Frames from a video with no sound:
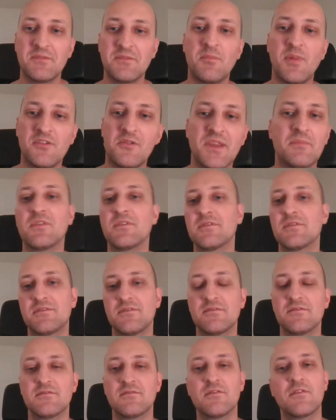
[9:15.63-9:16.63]
bother
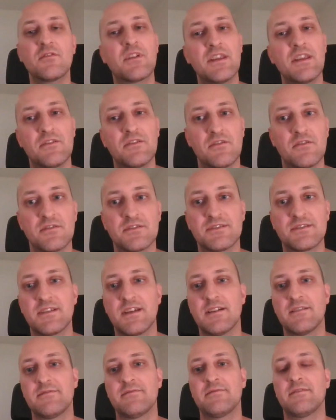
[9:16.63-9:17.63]
people to look
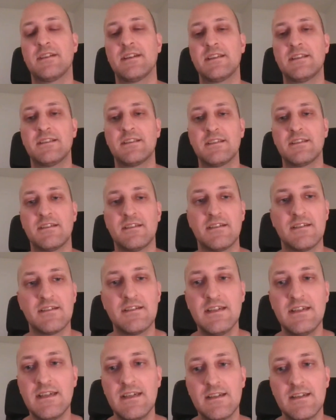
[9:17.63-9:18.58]
into your stuff, and